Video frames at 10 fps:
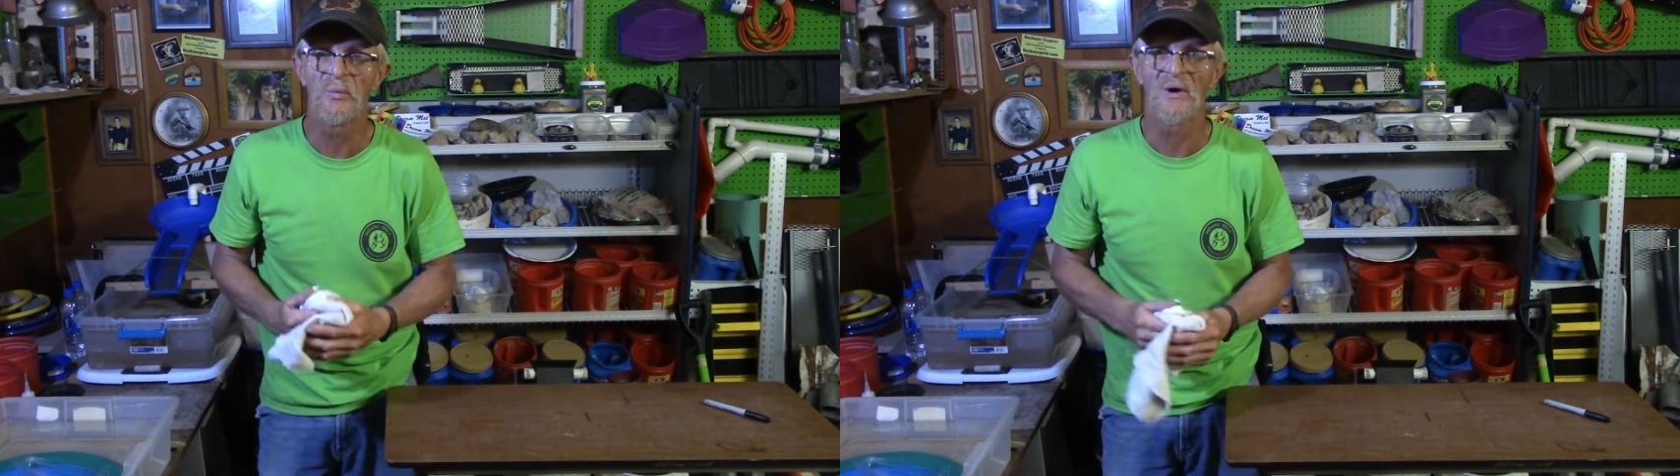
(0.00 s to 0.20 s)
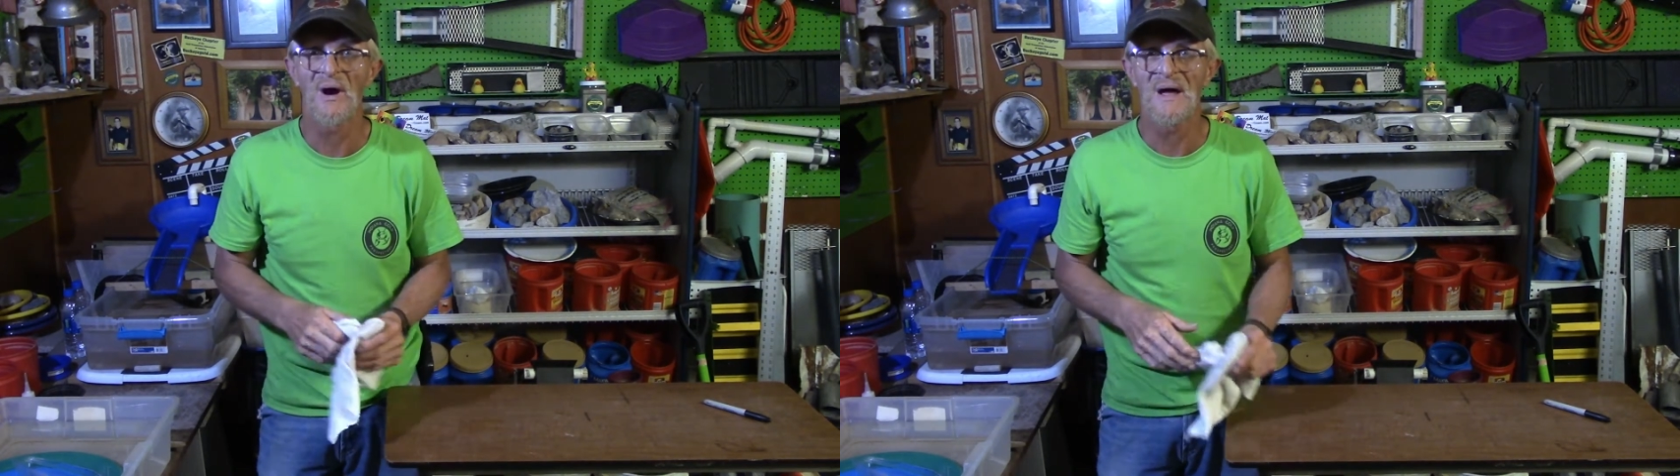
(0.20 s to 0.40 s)

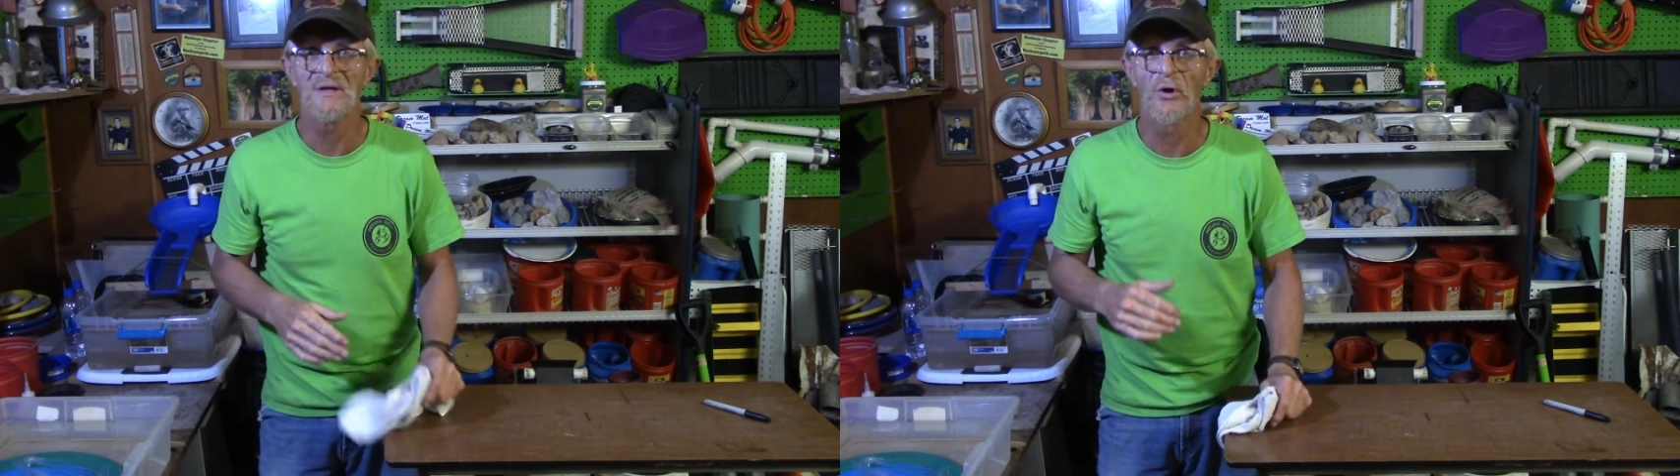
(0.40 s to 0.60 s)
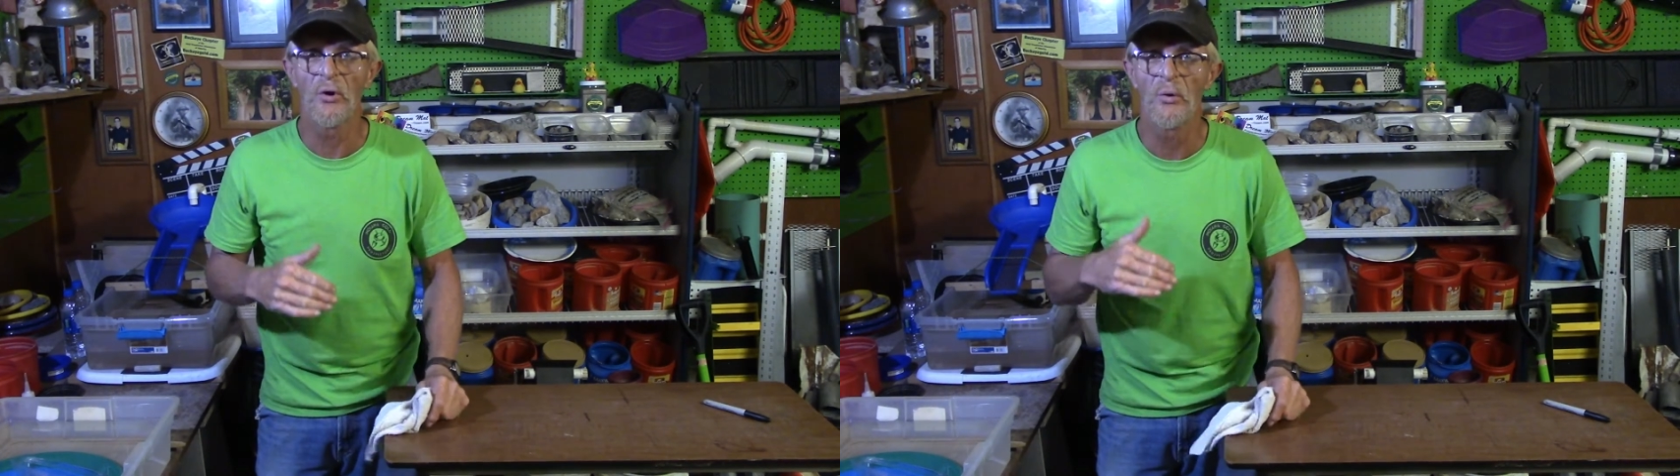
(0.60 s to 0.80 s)
where I
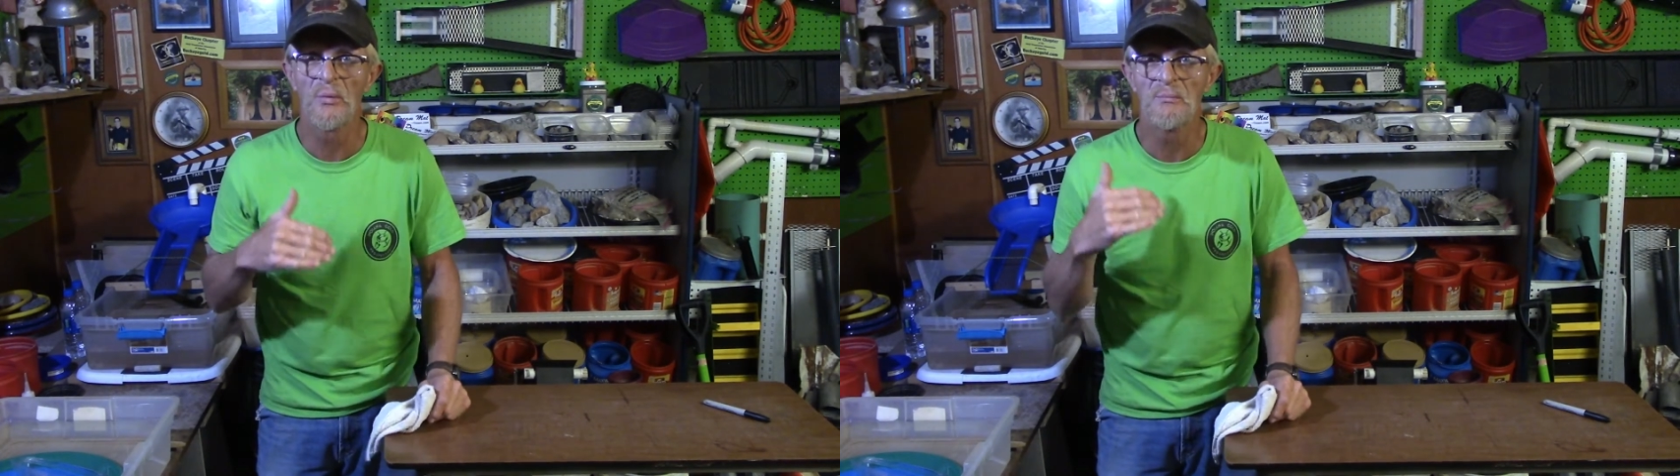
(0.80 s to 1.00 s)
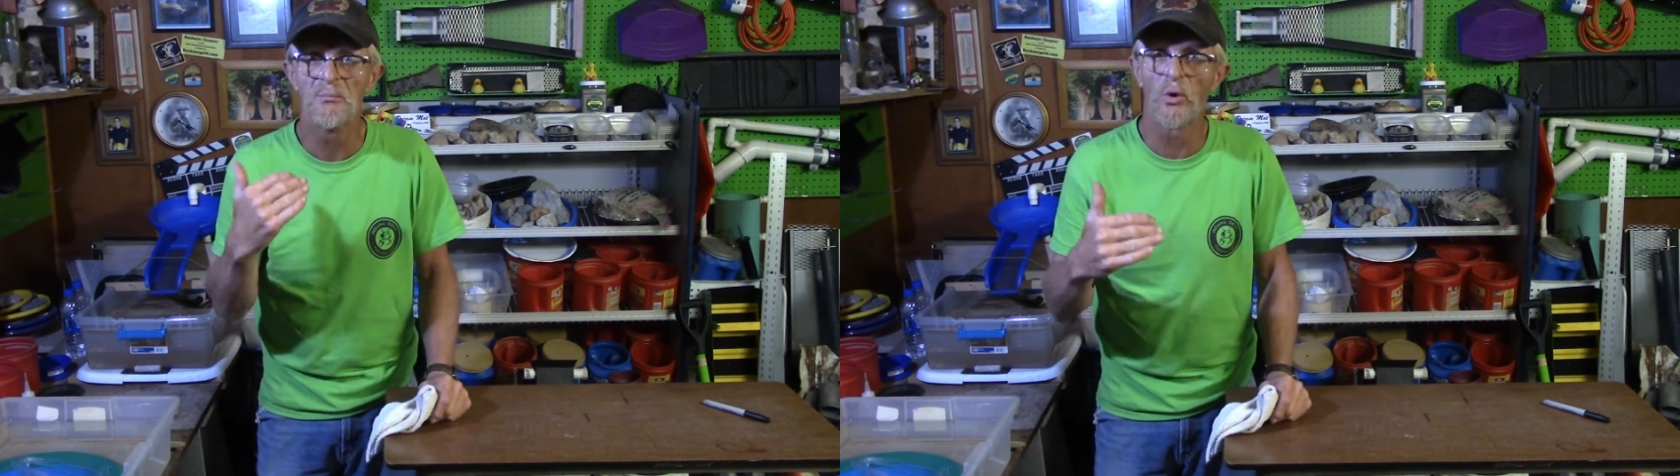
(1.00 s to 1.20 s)

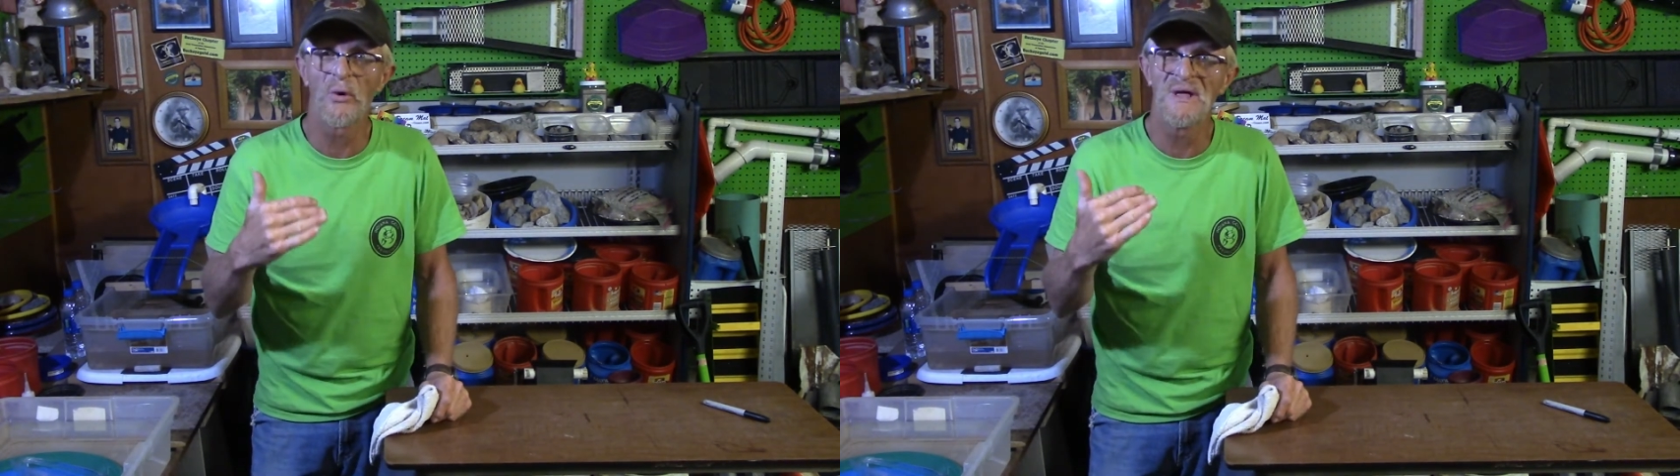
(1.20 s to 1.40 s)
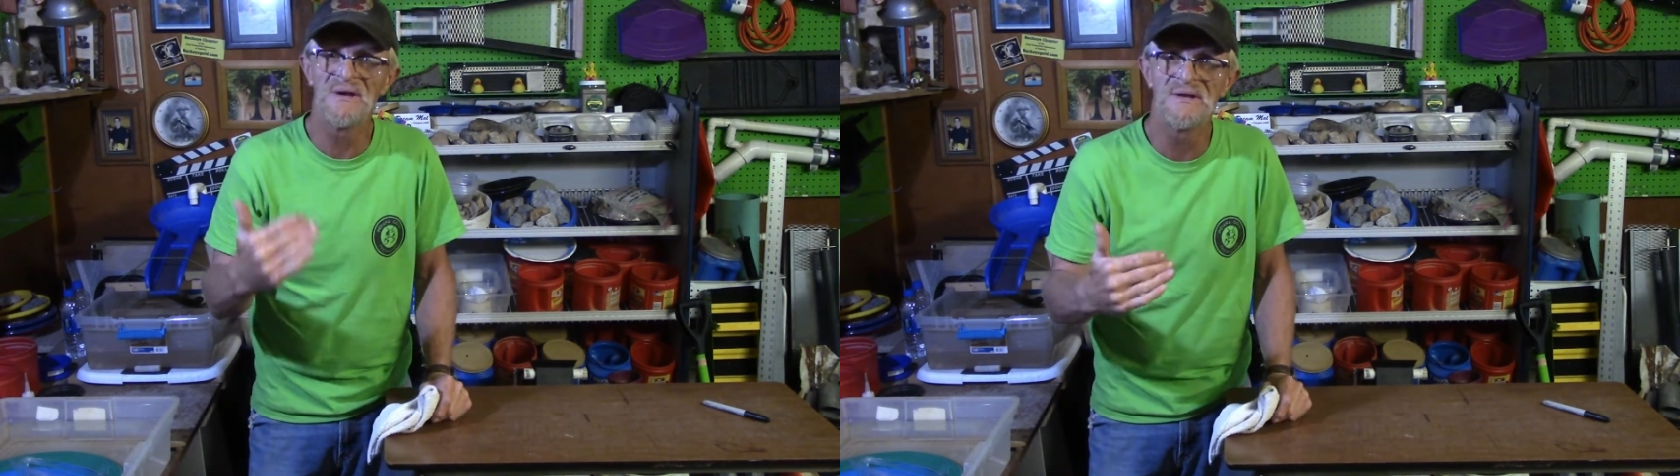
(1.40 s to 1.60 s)
go
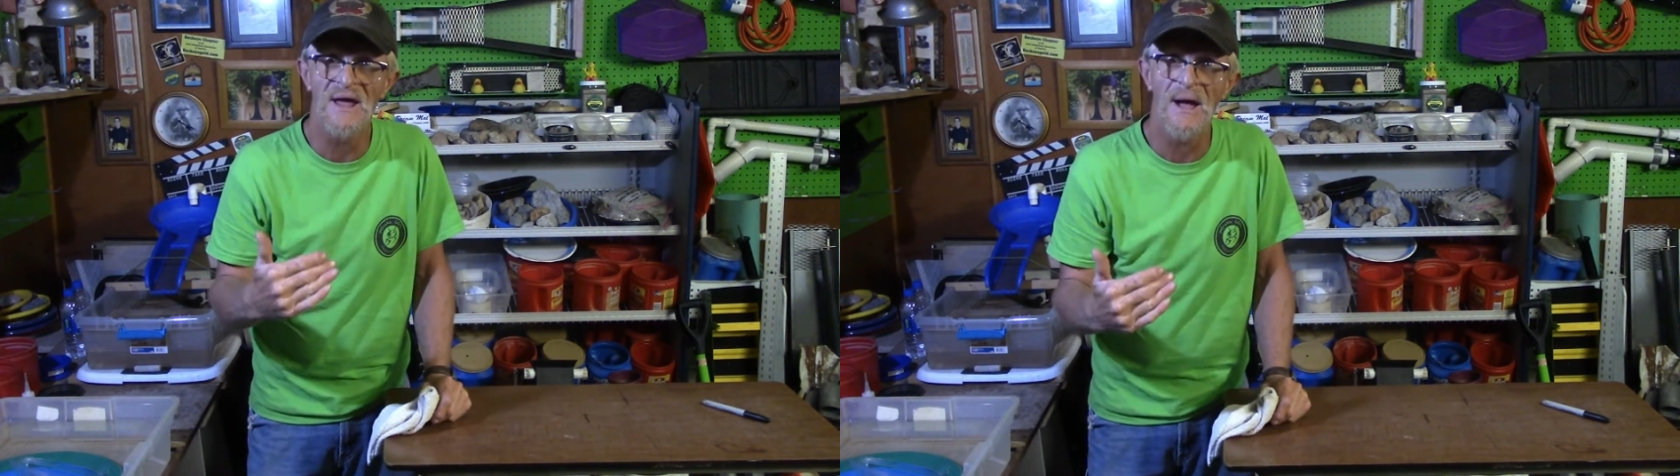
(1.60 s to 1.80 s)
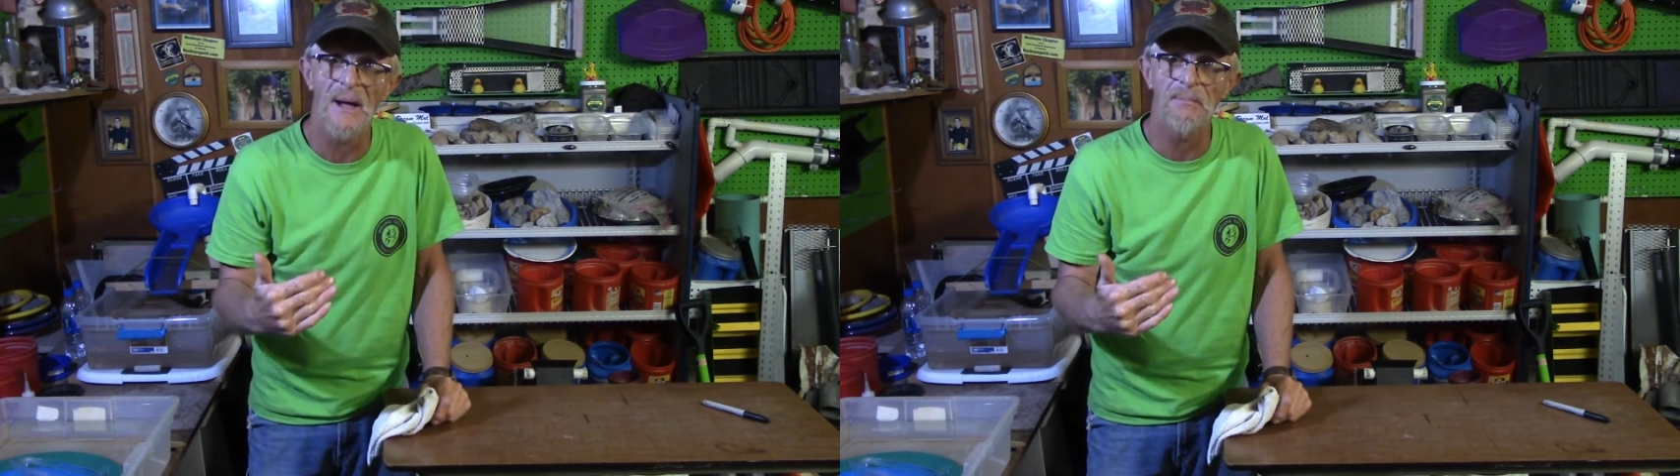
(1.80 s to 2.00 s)
more in
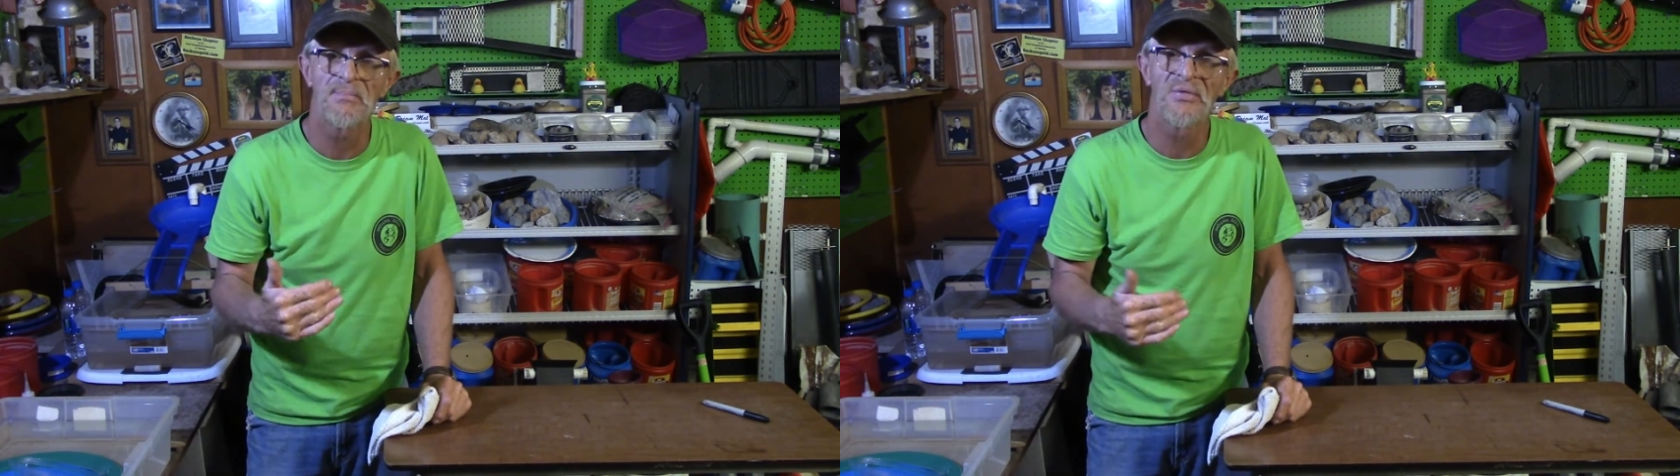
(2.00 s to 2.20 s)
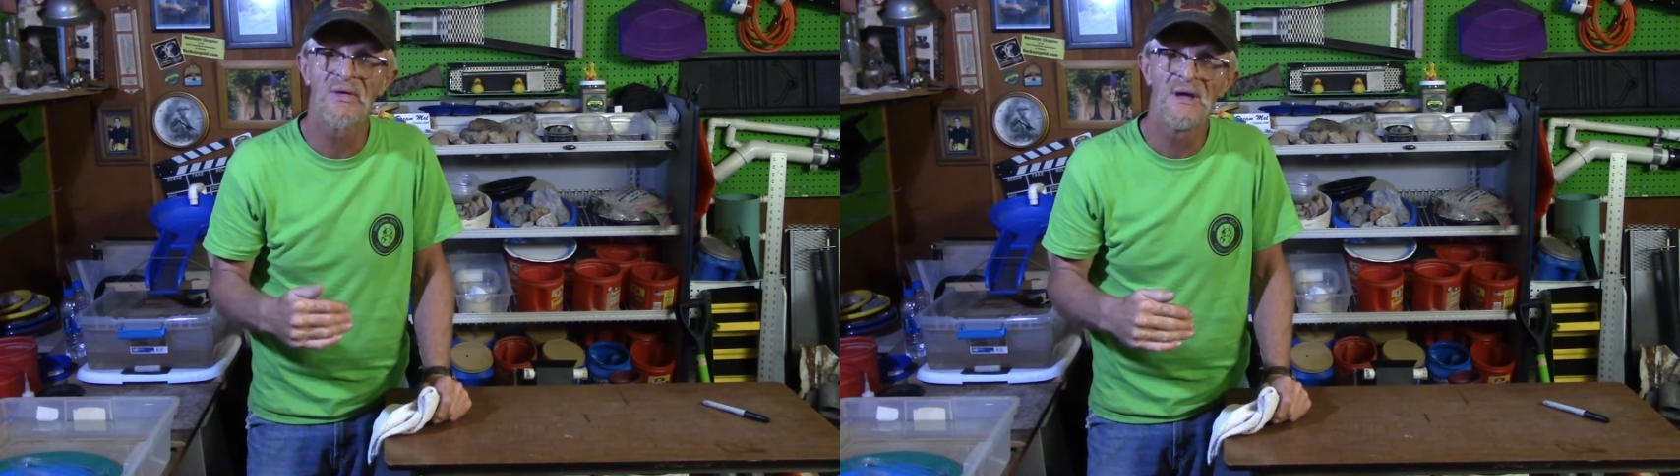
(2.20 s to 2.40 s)

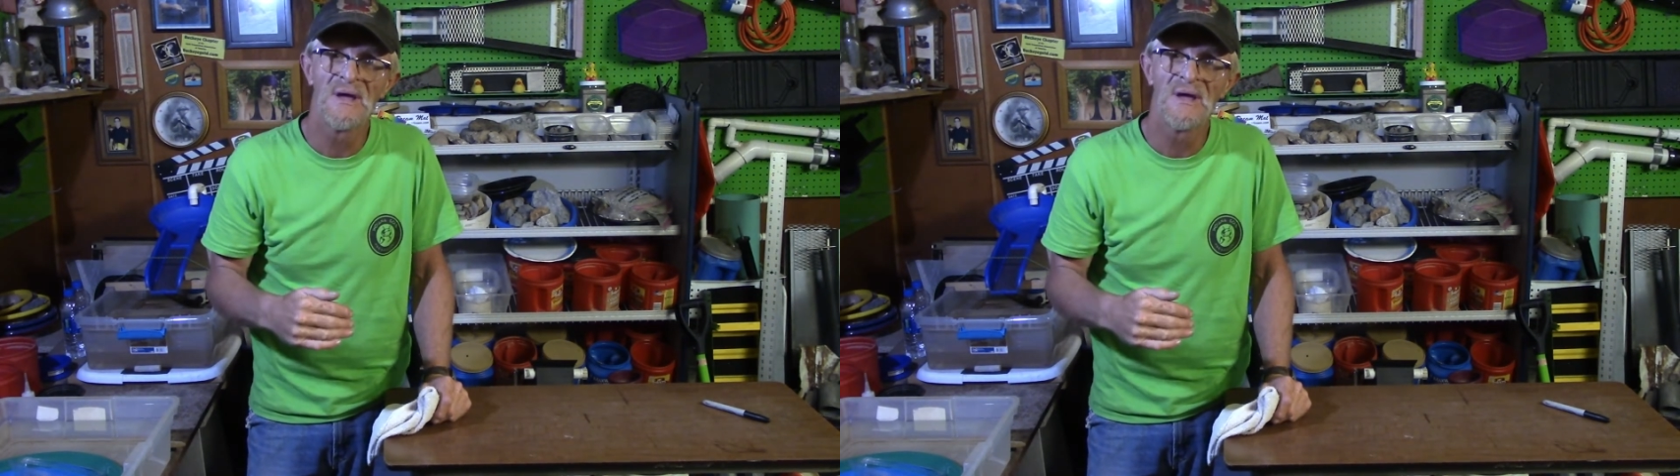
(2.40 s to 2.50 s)
depth